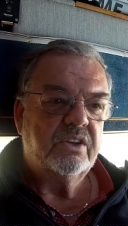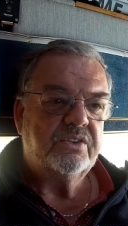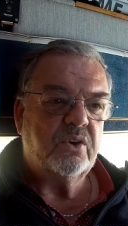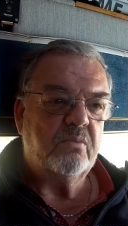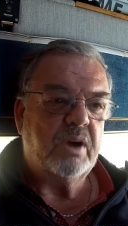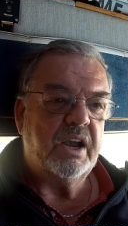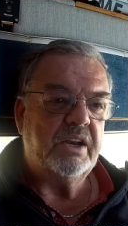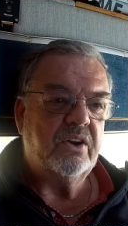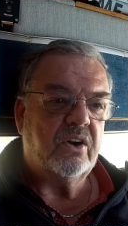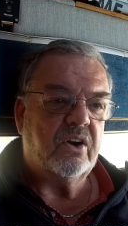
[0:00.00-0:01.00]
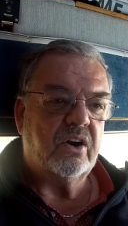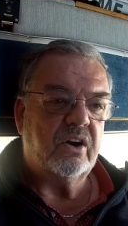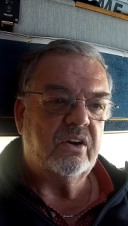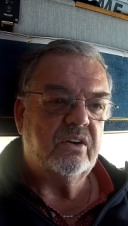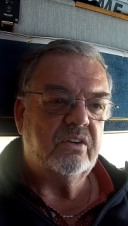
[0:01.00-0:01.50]
So mine
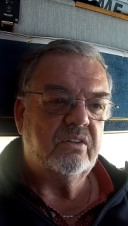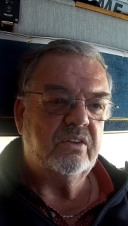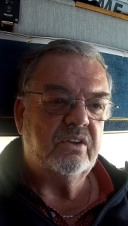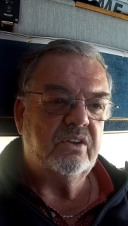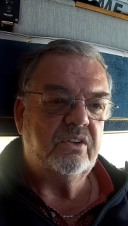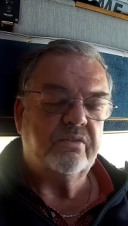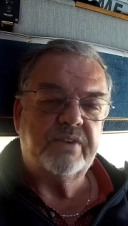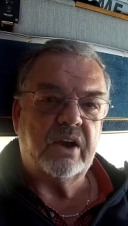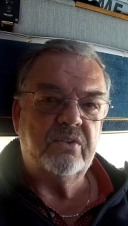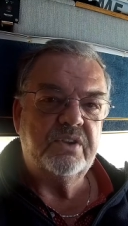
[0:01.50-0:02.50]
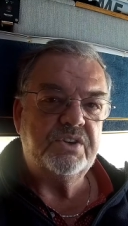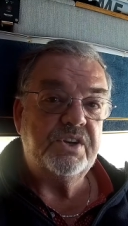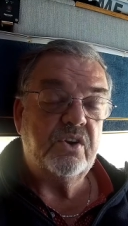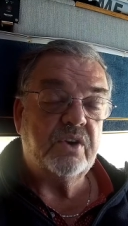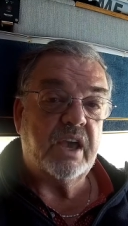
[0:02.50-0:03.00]
are, you found the
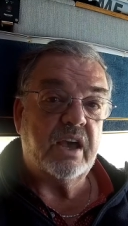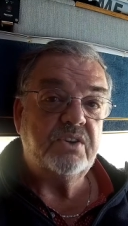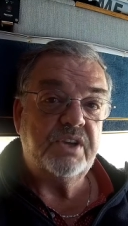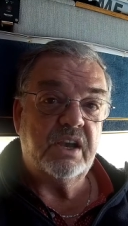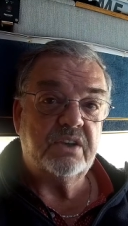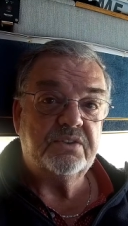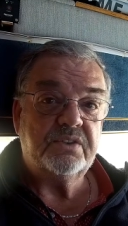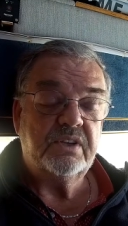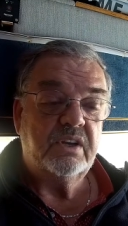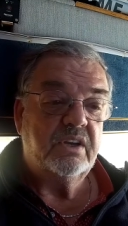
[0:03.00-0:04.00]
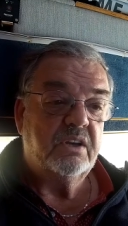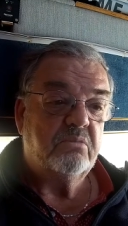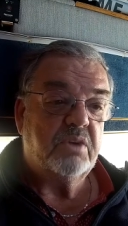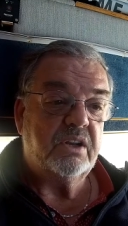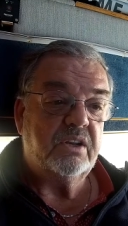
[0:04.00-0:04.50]
geocache, yes, but